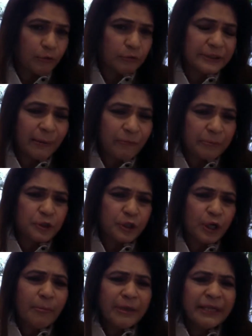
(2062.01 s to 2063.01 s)
some from
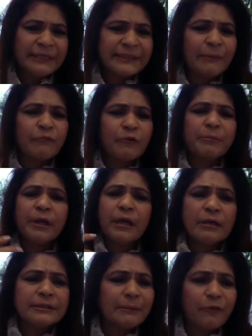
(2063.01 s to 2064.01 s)
Germany, some from
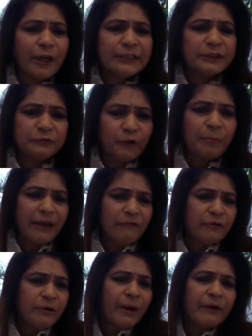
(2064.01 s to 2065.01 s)
here, it's from
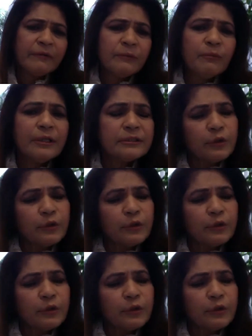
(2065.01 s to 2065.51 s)
everywhere in the world.